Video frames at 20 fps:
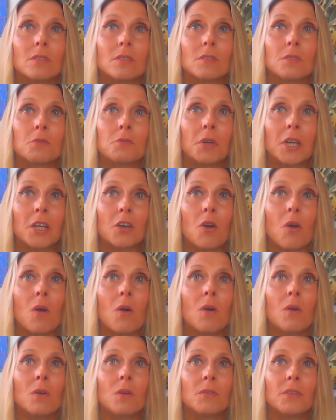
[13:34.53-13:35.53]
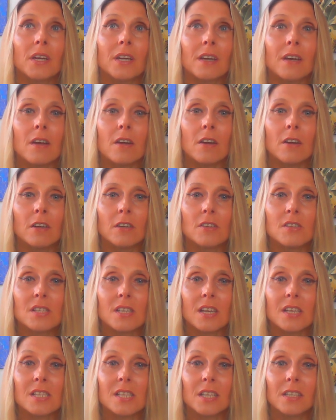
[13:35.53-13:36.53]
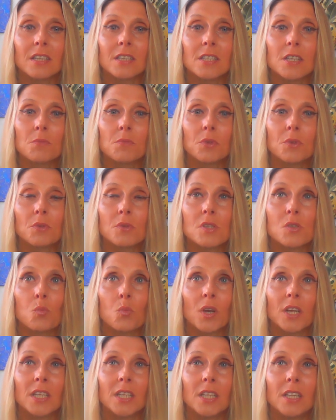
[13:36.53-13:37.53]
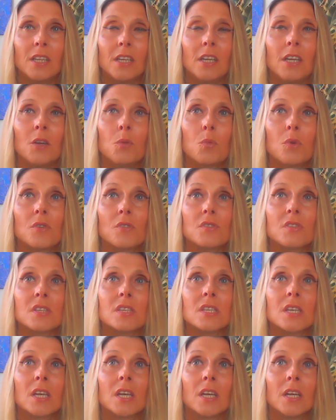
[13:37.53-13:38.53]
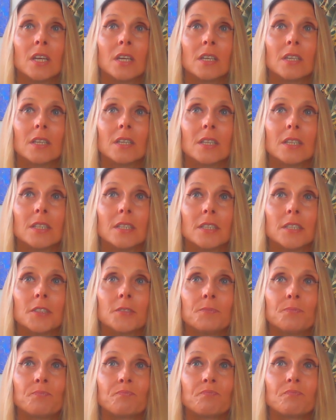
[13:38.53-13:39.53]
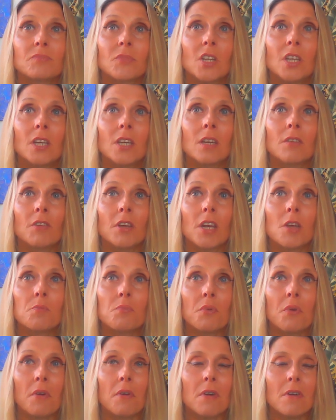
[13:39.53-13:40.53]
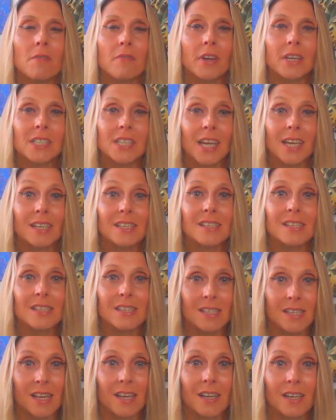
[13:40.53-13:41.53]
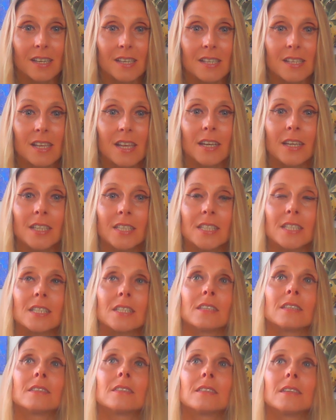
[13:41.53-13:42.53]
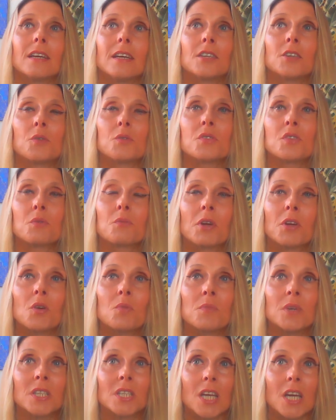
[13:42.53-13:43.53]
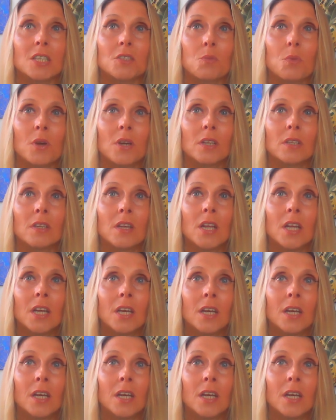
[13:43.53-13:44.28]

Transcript: recall the Carlos Castaneda books when he was giving a perfect exercise, and I also recommend that one,